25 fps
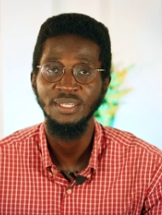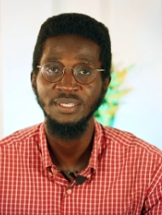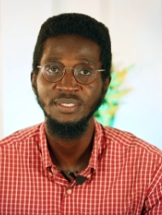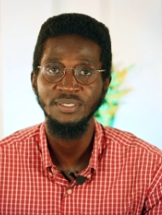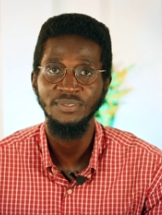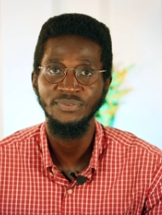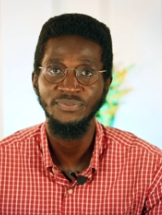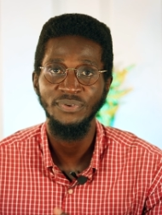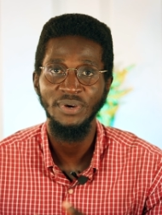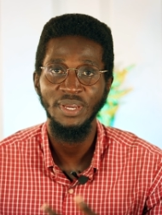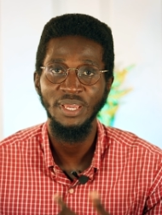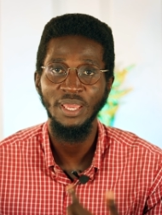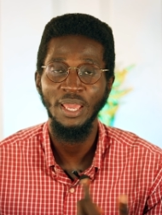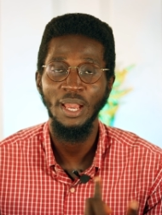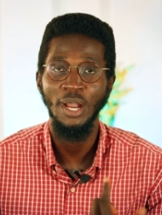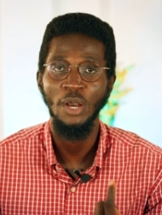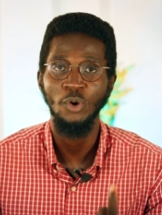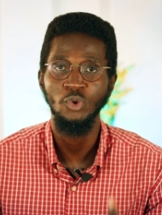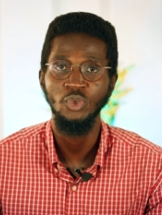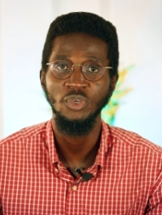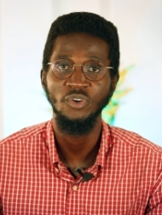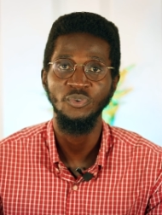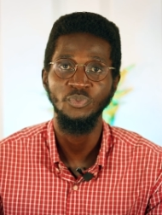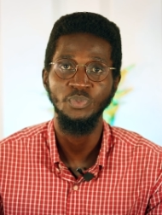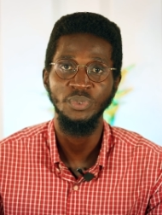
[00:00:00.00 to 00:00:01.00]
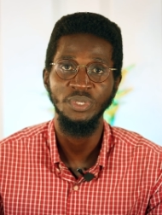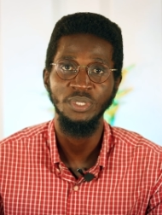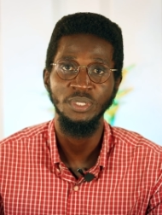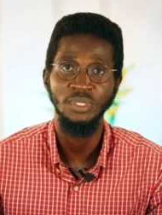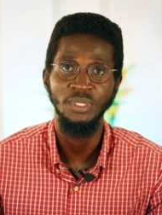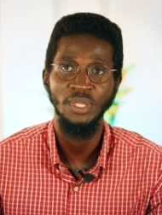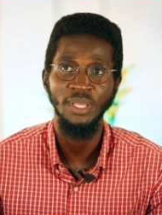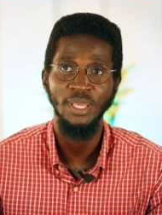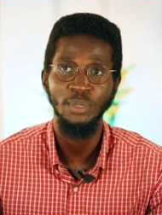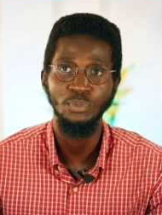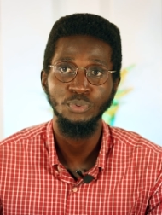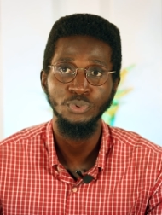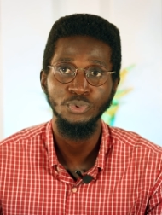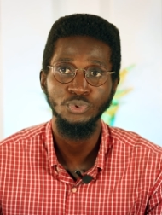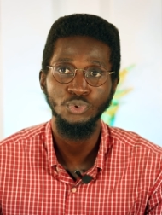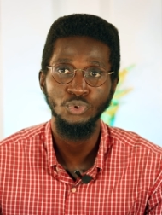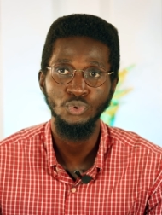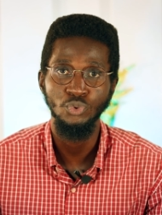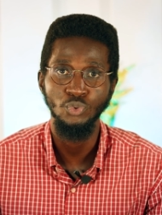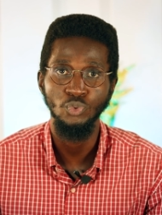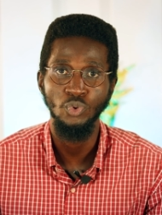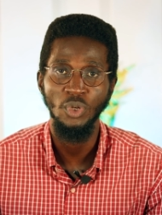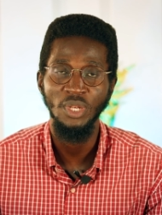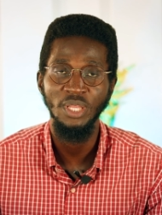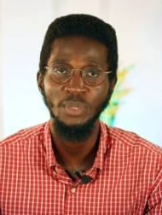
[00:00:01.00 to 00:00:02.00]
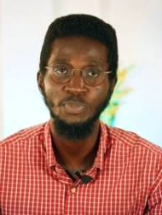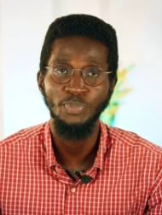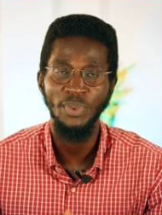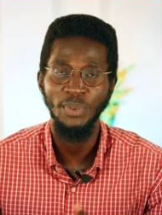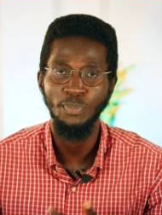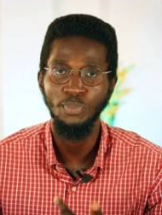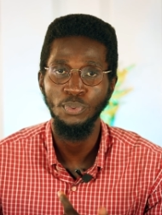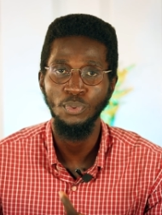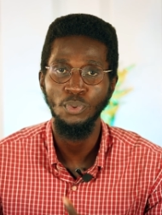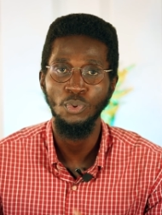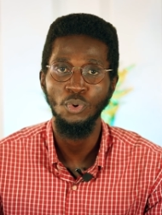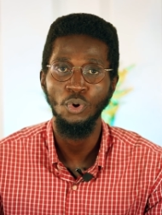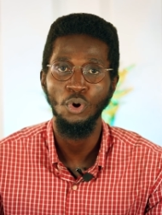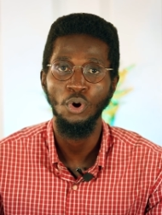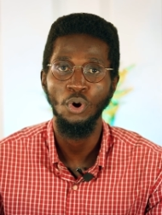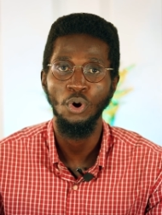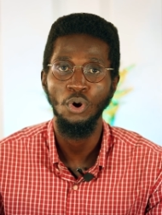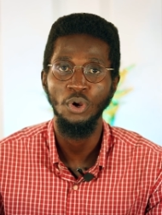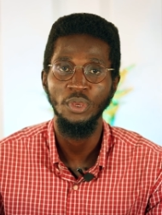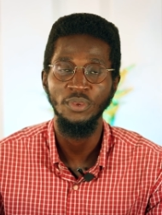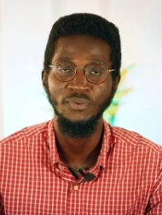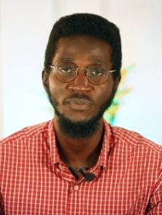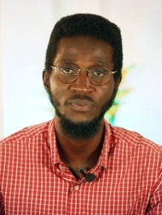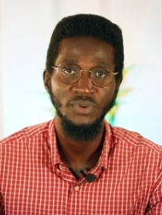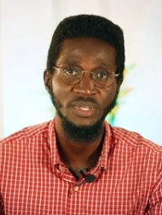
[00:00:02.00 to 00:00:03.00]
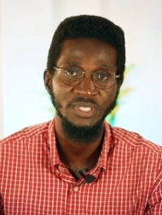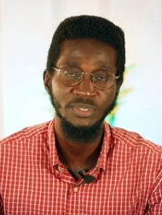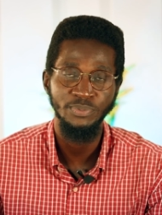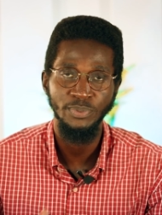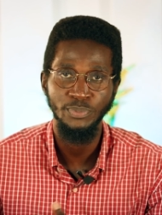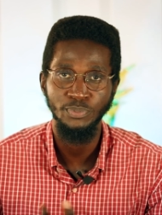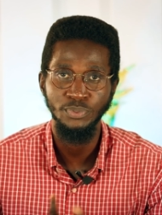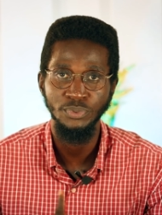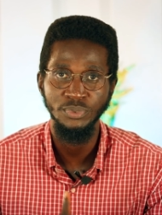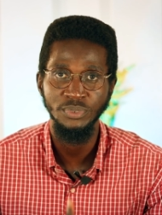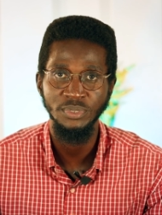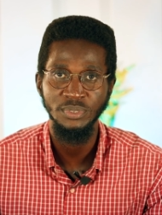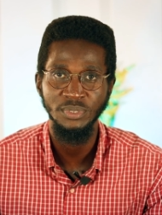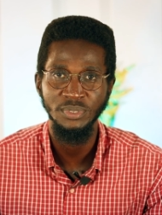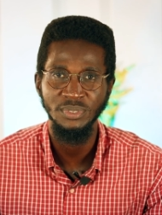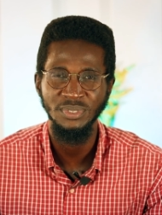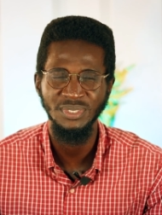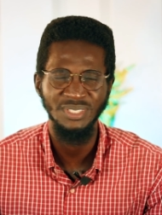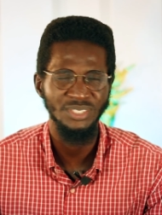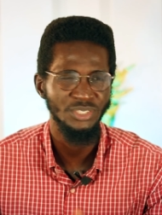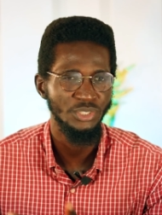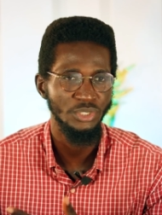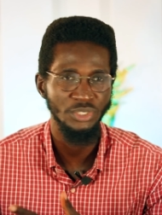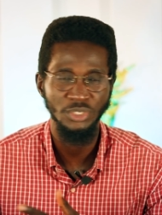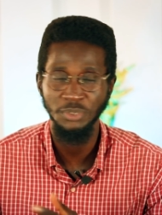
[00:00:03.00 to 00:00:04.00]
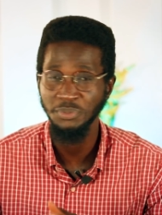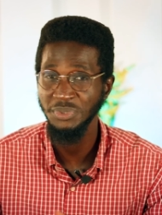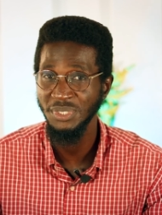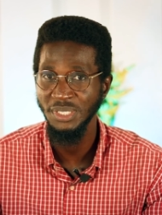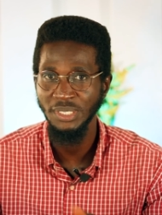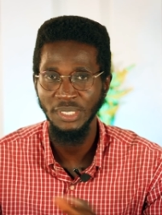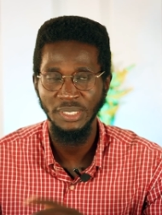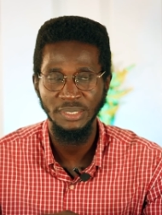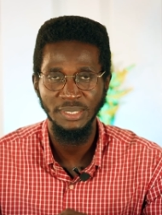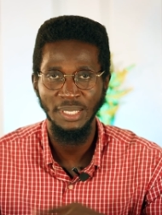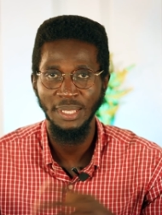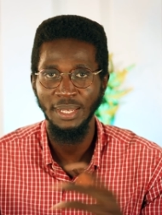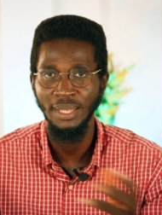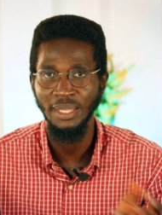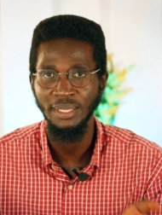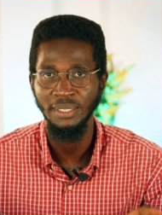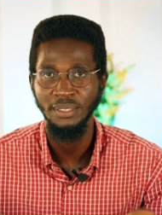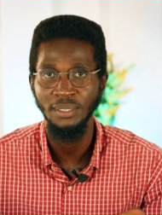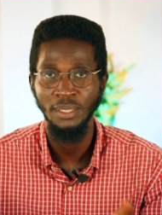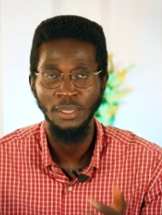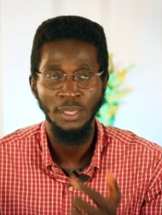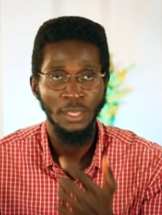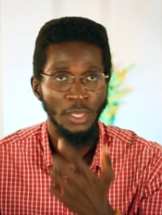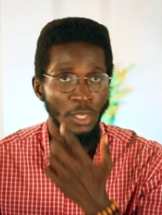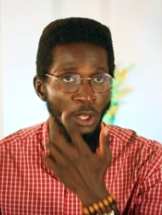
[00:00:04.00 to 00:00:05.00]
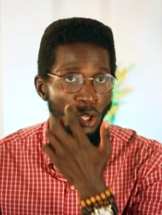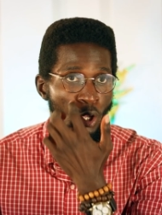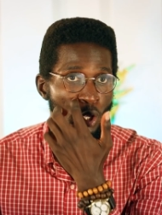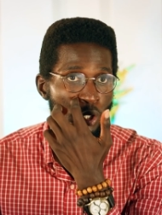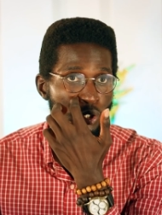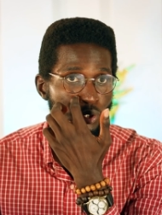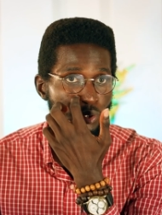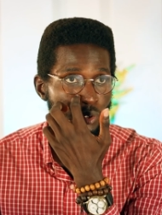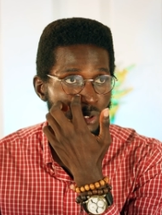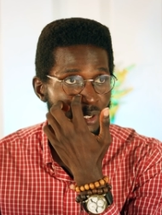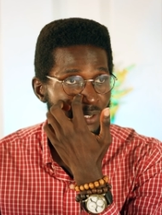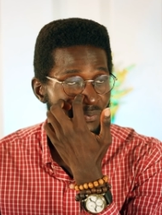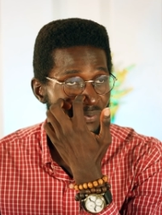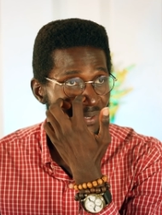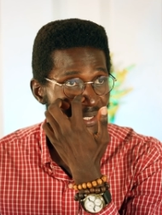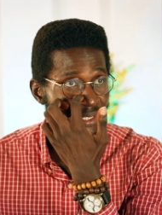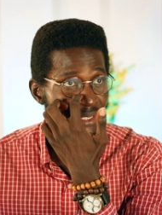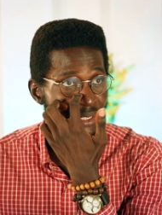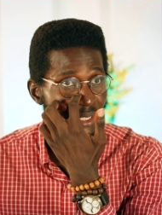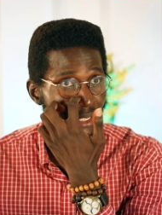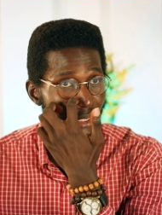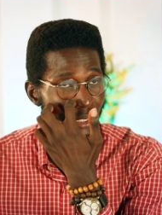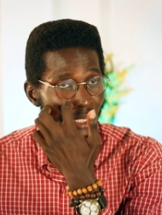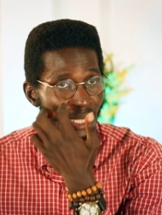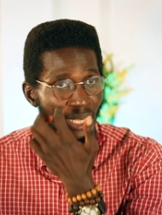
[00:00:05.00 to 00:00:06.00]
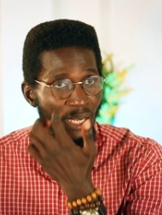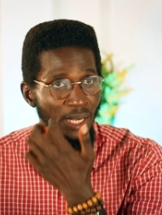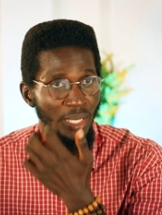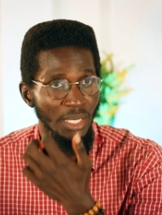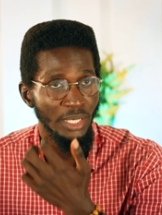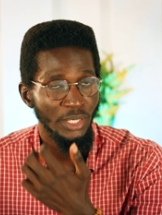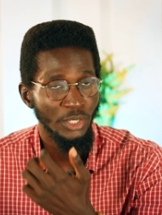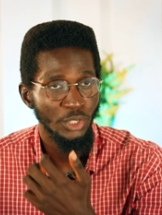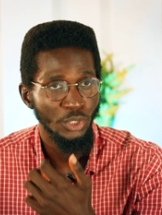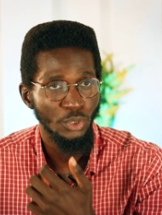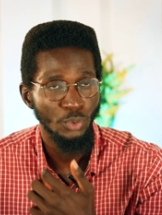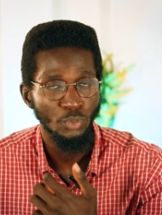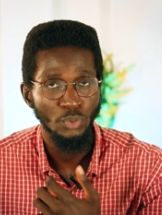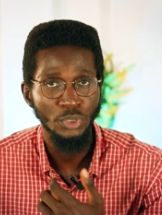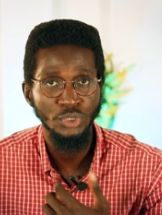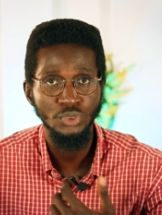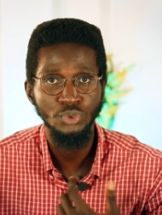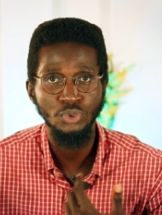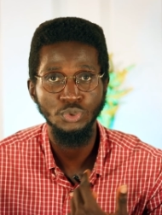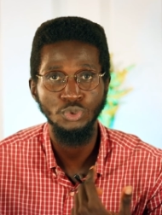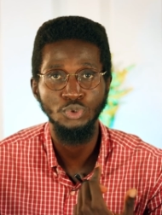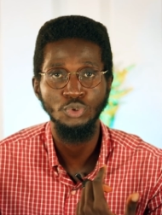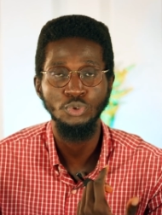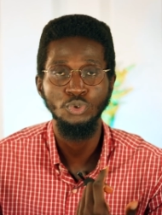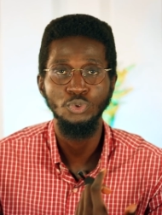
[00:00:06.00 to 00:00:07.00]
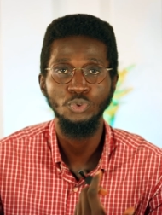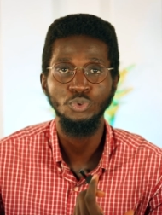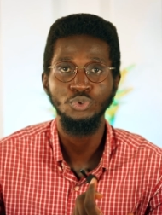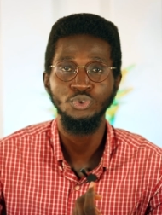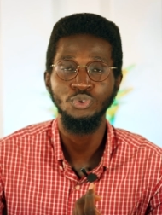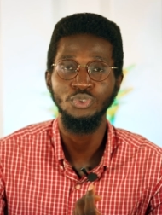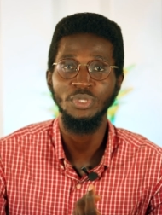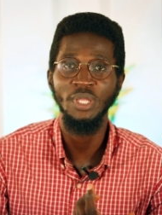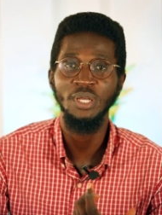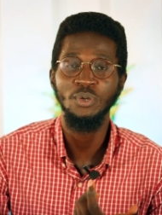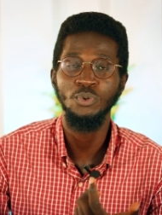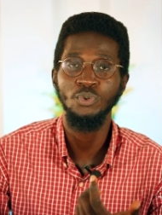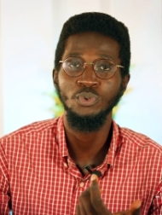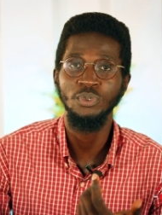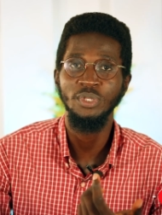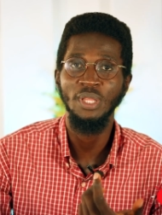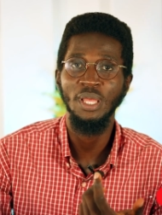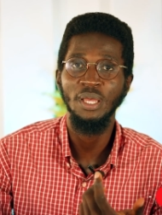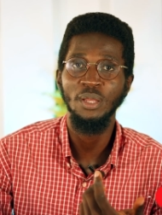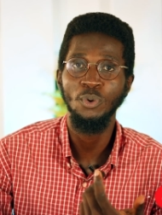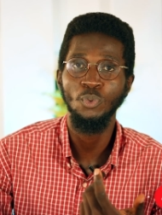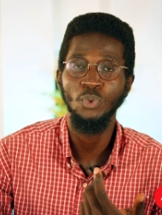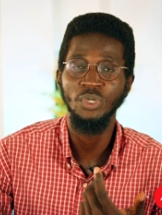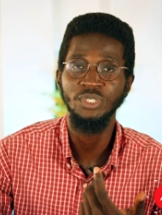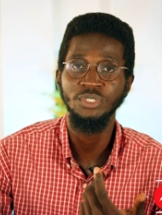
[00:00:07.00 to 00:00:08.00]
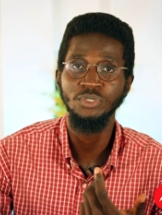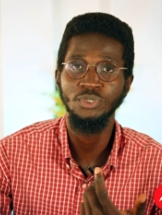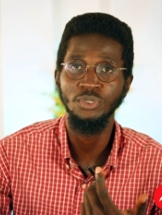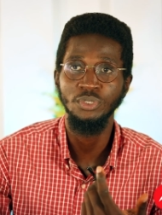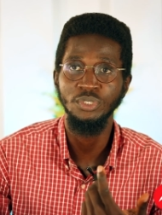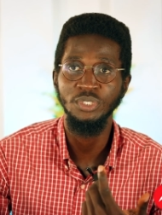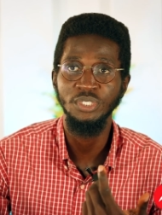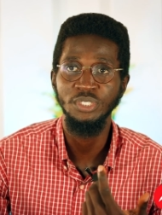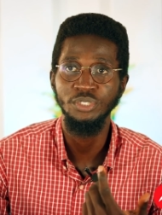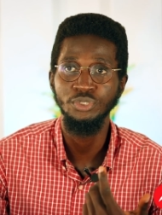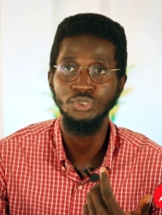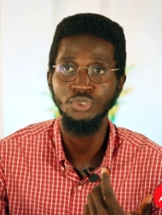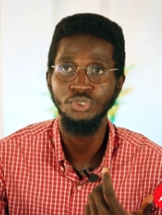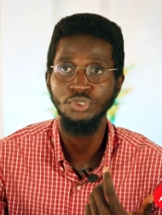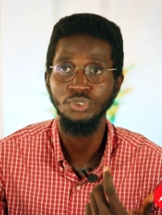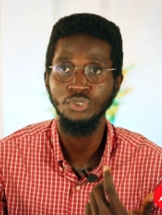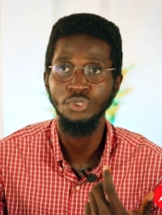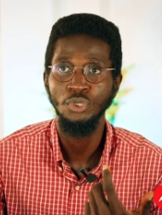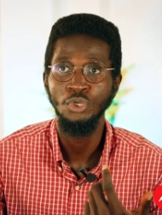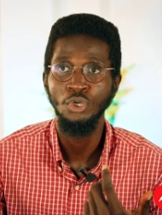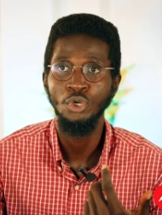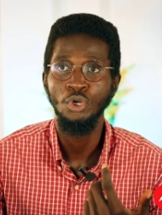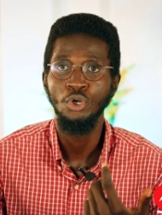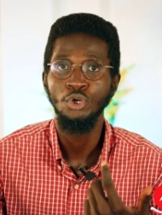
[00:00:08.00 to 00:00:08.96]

identify how you have been able to lead people or influence people's decisions, something around that line. So the first thing that you want to do to tackle that question is